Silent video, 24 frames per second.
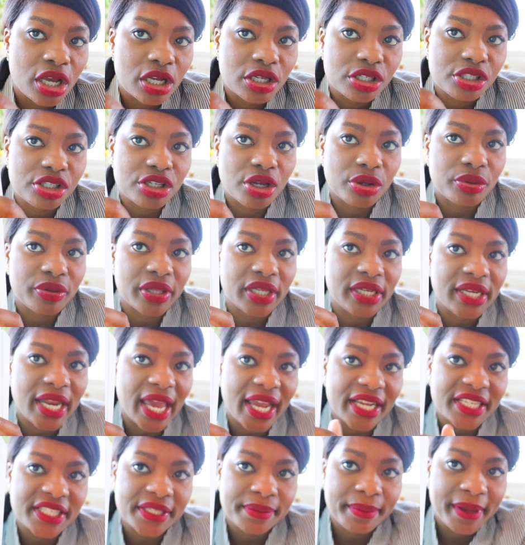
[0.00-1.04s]
So the
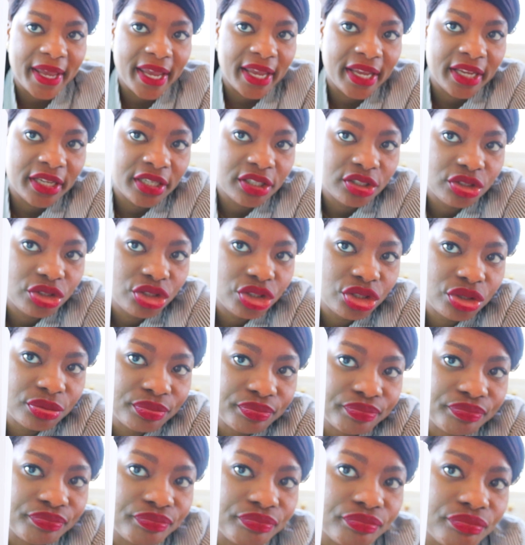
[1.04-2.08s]
next page
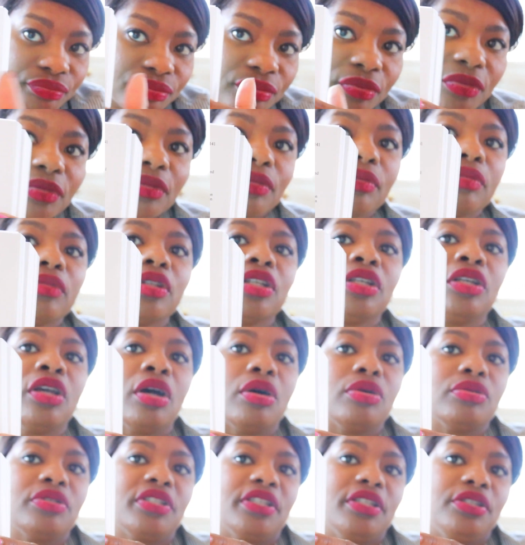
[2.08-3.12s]

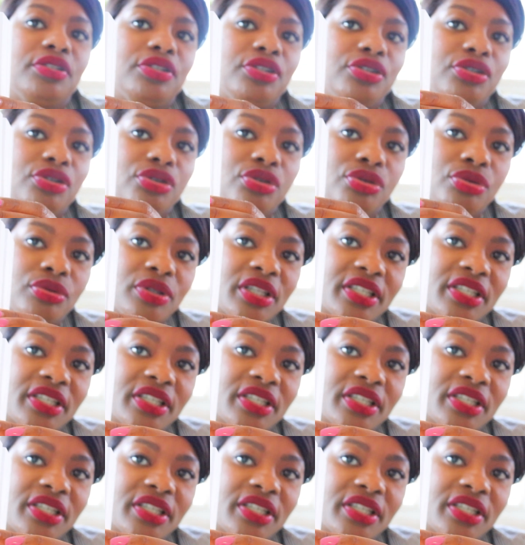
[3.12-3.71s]
goes into